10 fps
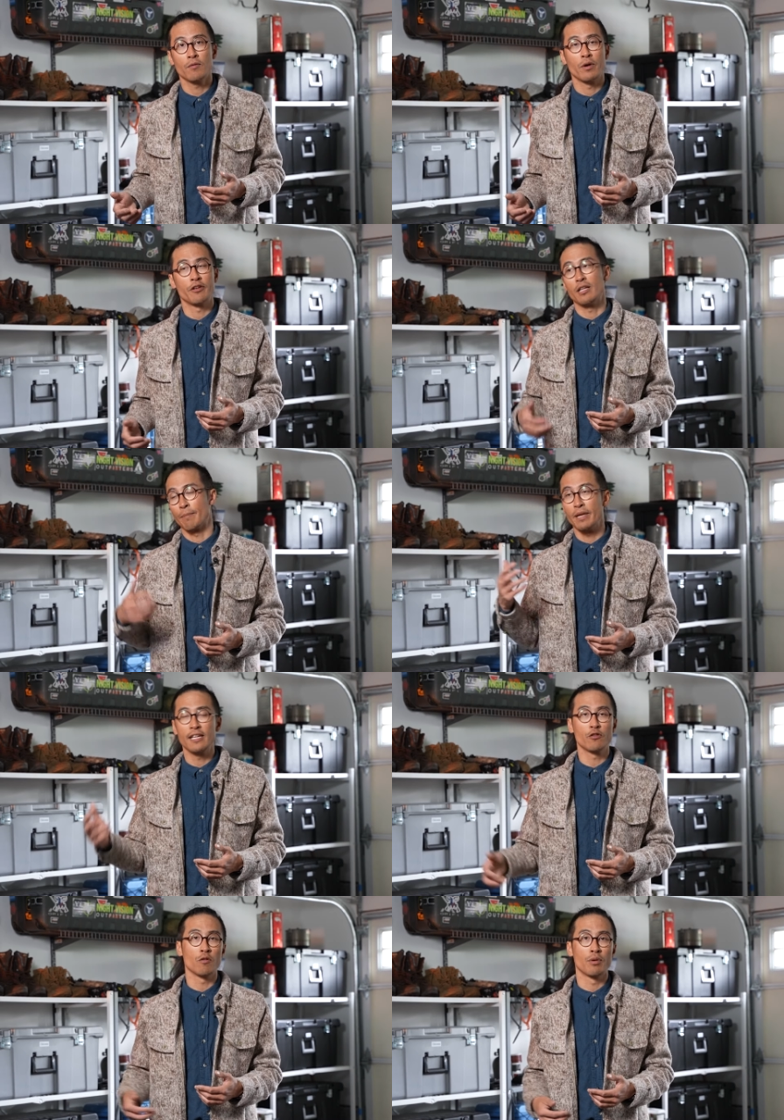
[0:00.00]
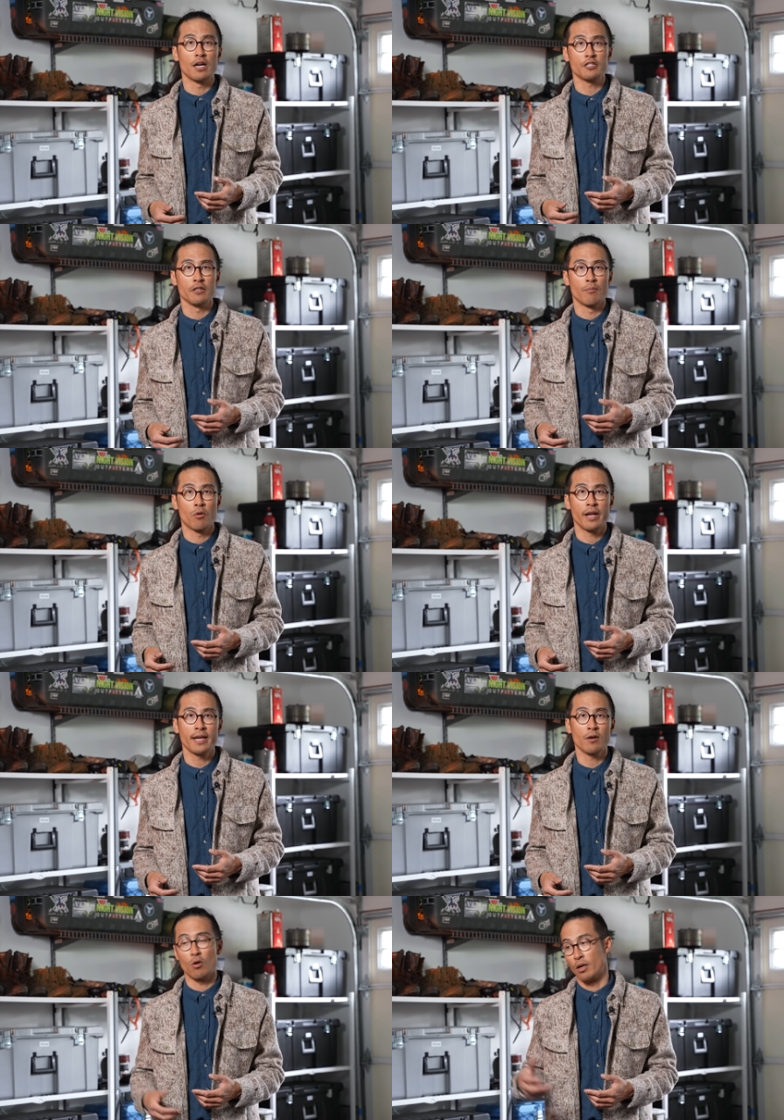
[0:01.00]
whether like beating through brush in the
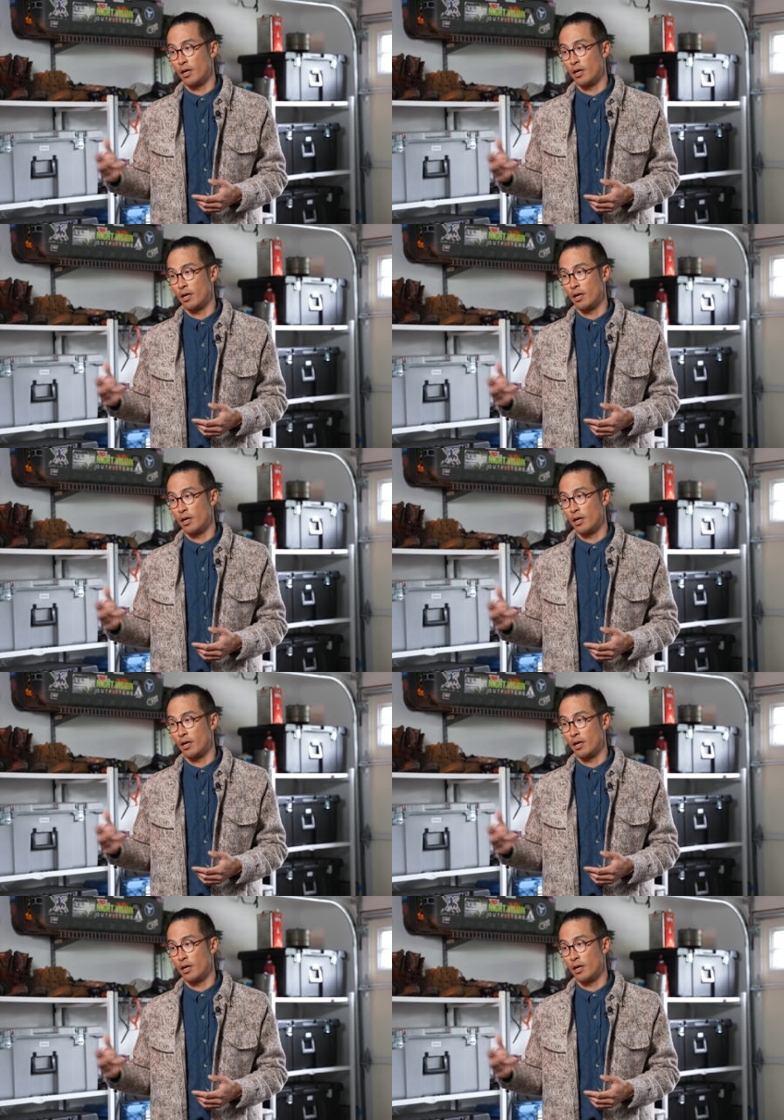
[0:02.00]
morning or